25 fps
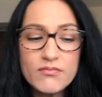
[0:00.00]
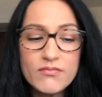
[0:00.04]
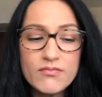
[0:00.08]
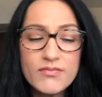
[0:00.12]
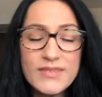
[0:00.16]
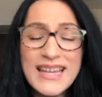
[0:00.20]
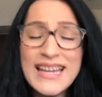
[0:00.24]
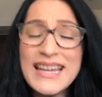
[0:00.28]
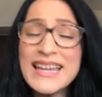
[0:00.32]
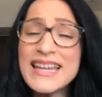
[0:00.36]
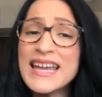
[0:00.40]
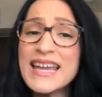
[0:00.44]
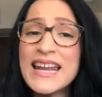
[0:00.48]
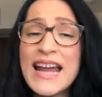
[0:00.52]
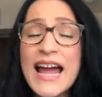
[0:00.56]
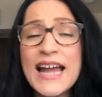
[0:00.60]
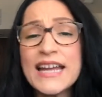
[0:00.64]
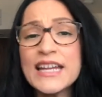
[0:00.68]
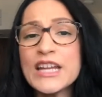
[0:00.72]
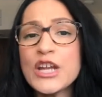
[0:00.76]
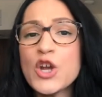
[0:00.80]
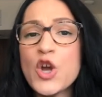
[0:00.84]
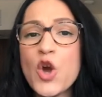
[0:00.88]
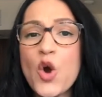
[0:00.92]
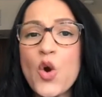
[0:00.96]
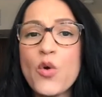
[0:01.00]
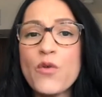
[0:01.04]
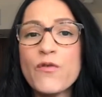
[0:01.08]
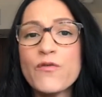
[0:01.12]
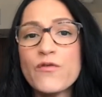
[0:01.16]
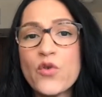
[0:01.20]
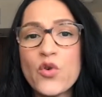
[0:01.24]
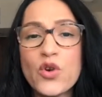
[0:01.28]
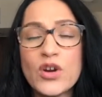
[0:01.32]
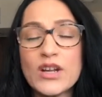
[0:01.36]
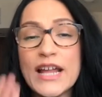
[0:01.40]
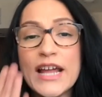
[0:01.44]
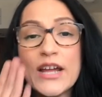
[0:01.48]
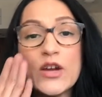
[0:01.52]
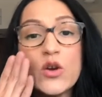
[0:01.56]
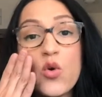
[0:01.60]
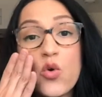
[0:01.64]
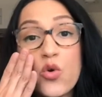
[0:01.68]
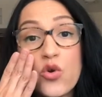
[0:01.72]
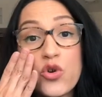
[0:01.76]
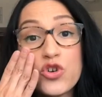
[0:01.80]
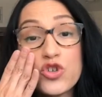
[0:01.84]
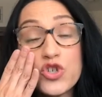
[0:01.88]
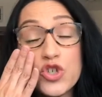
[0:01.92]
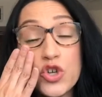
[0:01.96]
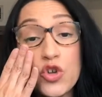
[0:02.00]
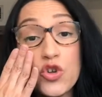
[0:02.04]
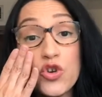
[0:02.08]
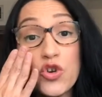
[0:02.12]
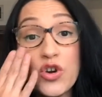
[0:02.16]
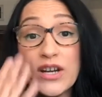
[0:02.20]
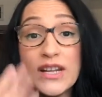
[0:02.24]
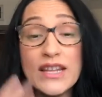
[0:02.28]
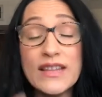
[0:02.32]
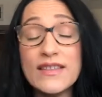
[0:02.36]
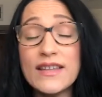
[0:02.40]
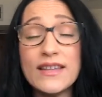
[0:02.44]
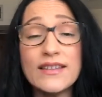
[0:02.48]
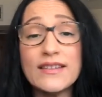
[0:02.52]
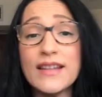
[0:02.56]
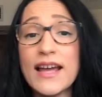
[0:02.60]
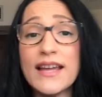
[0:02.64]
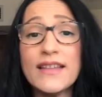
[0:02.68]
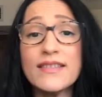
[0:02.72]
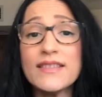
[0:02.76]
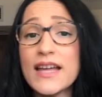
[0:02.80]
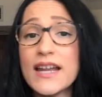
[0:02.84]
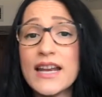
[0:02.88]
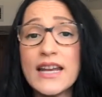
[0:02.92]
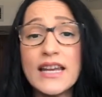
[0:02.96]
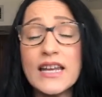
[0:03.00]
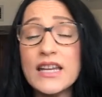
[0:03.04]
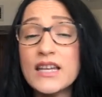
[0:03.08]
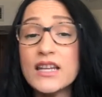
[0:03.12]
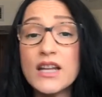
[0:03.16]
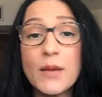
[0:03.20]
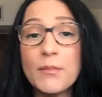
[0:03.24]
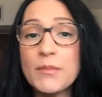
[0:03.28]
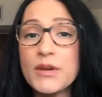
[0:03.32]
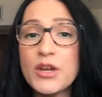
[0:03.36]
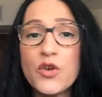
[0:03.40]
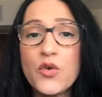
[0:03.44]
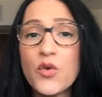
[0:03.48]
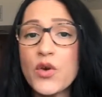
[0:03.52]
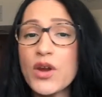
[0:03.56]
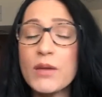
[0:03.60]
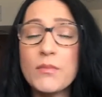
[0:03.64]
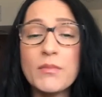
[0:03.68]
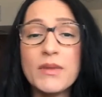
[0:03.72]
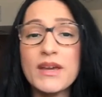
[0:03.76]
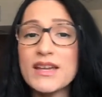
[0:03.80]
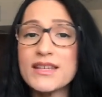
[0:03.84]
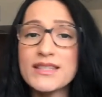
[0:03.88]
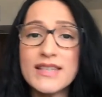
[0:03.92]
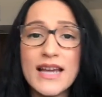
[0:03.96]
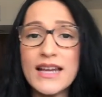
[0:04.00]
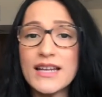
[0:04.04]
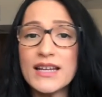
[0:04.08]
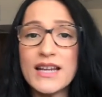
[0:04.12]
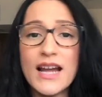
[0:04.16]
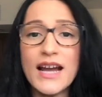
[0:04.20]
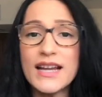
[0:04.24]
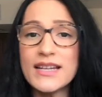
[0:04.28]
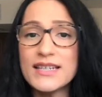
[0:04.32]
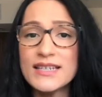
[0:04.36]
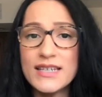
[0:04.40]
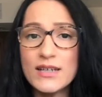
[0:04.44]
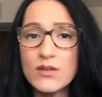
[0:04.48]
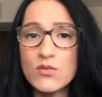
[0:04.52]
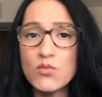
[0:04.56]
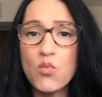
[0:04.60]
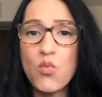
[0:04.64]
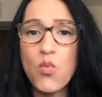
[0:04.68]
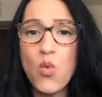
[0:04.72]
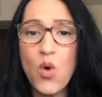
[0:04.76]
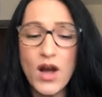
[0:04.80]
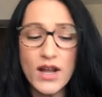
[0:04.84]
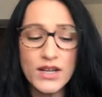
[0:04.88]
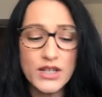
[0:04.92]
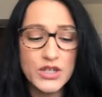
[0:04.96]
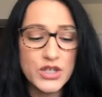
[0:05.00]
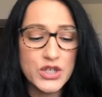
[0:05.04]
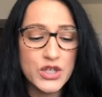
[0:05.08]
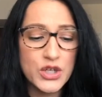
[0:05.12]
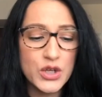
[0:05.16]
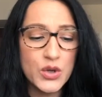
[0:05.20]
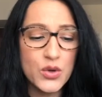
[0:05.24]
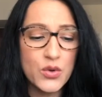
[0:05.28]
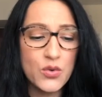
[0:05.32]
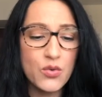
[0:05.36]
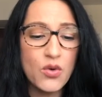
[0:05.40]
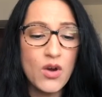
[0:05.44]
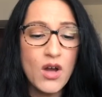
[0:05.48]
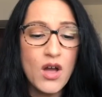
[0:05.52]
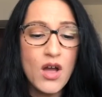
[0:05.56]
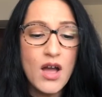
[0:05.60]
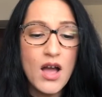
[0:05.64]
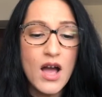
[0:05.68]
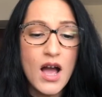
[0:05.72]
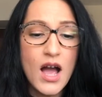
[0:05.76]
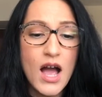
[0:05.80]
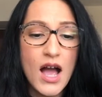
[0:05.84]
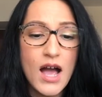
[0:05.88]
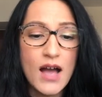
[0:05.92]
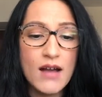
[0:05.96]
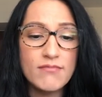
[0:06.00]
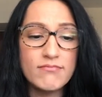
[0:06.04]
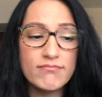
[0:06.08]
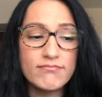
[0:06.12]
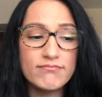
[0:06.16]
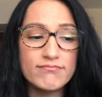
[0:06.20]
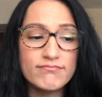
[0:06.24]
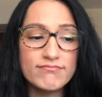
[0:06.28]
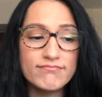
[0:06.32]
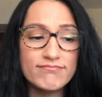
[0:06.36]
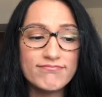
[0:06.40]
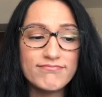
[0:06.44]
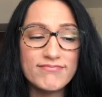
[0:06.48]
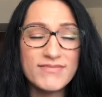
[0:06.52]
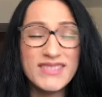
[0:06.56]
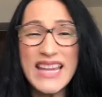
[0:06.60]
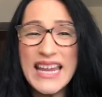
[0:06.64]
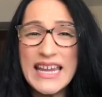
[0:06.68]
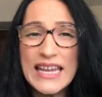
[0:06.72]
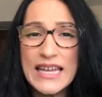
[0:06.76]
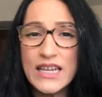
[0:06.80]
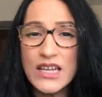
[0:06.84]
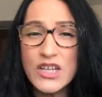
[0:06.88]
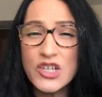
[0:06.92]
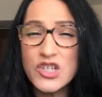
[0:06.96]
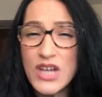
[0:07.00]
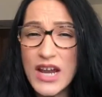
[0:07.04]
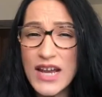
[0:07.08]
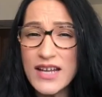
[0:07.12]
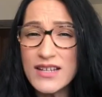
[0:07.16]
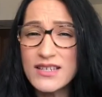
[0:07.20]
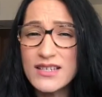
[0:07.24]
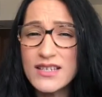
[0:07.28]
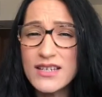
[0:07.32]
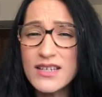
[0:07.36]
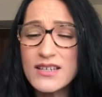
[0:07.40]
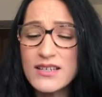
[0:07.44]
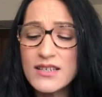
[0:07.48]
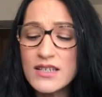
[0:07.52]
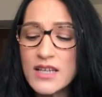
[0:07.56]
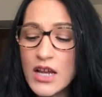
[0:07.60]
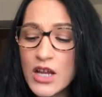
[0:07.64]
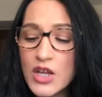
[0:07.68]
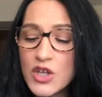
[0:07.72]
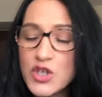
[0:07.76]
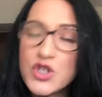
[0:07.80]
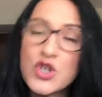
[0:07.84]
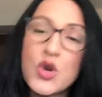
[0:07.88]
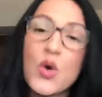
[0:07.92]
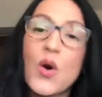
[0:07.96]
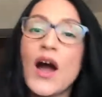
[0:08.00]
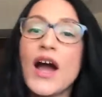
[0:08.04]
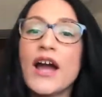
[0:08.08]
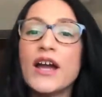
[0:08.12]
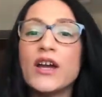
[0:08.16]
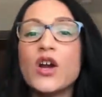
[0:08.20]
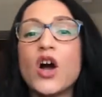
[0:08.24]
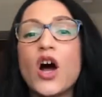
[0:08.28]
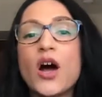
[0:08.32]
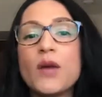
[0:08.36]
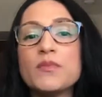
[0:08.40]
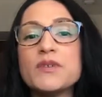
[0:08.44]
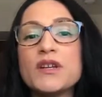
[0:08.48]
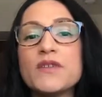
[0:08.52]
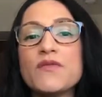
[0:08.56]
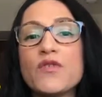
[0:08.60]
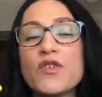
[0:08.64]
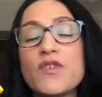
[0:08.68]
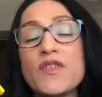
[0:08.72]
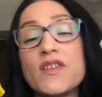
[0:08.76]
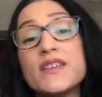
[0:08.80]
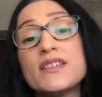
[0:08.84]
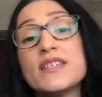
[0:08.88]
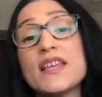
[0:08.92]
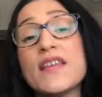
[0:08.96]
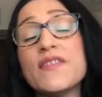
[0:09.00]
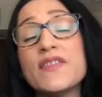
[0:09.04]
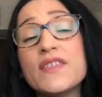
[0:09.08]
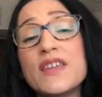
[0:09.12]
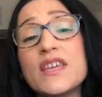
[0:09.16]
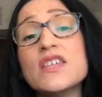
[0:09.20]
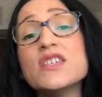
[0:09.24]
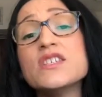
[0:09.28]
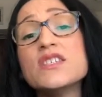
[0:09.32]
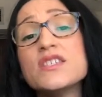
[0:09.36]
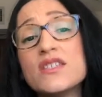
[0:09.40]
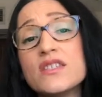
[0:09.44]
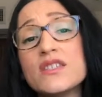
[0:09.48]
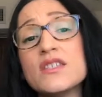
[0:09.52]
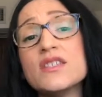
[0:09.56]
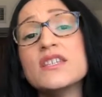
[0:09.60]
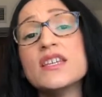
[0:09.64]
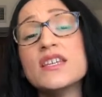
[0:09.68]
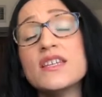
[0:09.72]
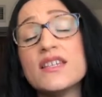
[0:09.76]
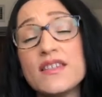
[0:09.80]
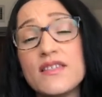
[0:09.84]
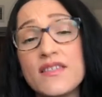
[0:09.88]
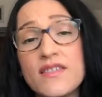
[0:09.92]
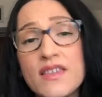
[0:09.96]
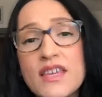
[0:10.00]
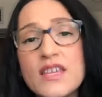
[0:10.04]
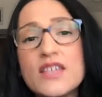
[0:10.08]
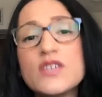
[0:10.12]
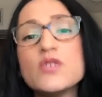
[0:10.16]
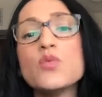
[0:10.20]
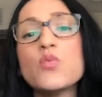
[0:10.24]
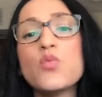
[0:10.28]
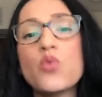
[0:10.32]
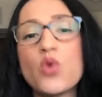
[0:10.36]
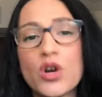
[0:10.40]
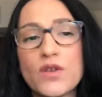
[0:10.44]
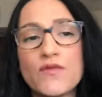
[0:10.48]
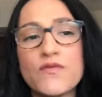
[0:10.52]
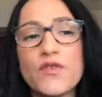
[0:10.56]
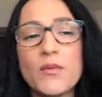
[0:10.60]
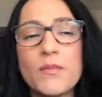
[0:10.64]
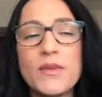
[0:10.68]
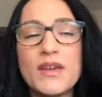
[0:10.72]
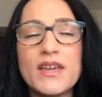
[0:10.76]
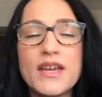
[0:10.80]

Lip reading: Again, I didn't go for like Orajel or anything like that, any numbing cream, because I didn't want to take any chances. So I opted for this, and these worked for me.